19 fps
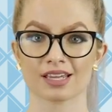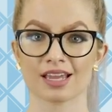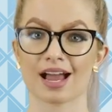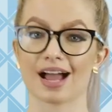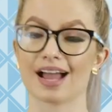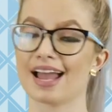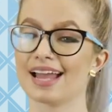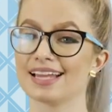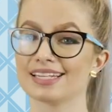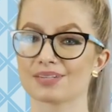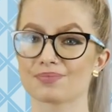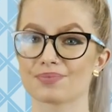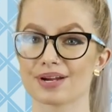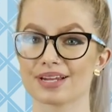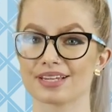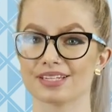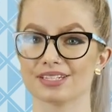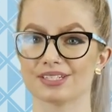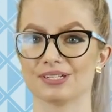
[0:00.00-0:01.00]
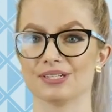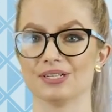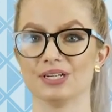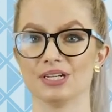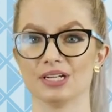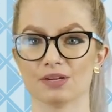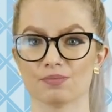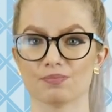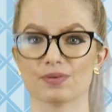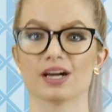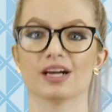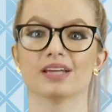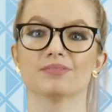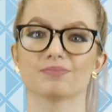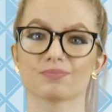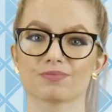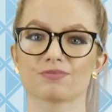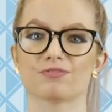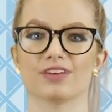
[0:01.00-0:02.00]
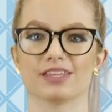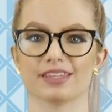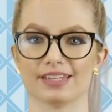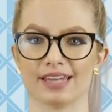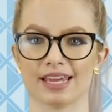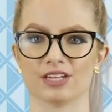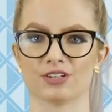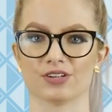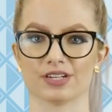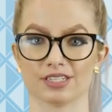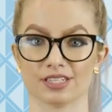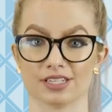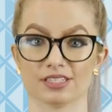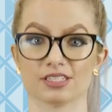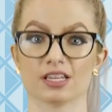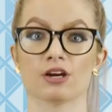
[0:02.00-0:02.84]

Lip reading: I hate to break it to you, but feathered headdresses